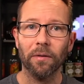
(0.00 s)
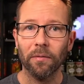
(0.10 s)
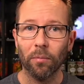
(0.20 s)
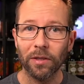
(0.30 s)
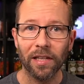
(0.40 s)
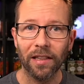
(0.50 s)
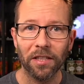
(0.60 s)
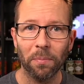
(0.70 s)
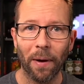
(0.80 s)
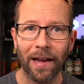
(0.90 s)
what's a
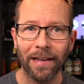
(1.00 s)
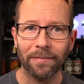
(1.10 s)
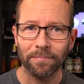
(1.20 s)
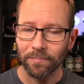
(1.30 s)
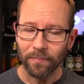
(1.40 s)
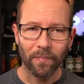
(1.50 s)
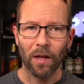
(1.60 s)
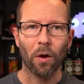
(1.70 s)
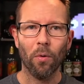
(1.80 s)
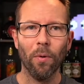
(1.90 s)
Glitch Byte?
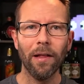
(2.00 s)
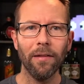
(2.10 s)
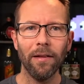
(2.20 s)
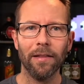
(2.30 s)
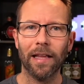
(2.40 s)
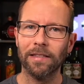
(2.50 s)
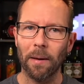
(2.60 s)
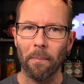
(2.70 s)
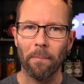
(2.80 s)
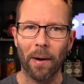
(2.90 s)
Well, that's
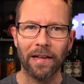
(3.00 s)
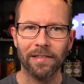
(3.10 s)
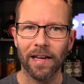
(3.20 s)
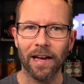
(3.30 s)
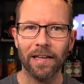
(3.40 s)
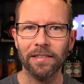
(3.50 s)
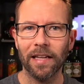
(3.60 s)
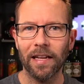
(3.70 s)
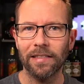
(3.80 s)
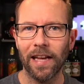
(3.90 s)
bite-sized
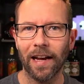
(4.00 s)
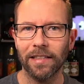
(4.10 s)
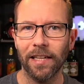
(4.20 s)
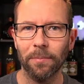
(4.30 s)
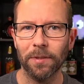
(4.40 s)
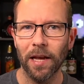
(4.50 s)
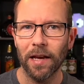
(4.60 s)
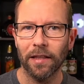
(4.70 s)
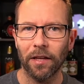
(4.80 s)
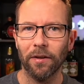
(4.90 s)
tech tips
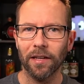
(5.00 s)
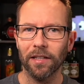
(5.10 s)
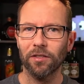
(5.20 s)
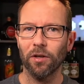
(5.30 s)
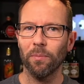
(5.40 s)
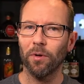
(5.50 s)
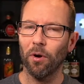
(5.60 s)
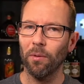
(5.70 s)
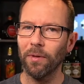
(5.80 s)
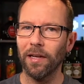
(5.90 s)
that you can consume
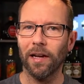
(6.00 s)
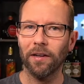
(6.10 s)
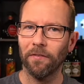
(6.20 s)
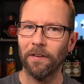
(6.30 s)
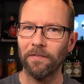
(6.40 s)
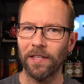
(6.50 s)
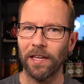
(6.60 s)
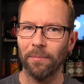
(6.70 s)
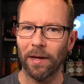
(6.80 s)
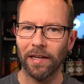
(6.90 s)
normally in under
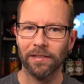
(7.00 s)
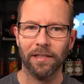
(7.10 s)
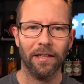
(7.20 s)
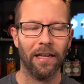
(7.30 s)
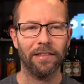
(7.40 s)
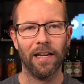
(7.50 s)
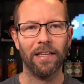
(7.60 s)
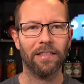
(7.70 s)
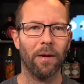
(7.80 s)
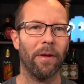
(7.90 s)
15 minutes, and
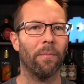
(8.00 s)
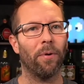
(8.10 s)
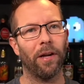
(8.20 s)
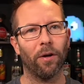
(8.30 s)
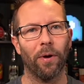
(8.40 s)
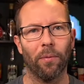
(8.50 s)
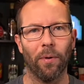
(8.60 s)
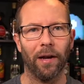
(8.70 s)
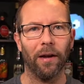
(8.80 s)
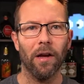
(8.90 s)
today's going to be a pretty quick one.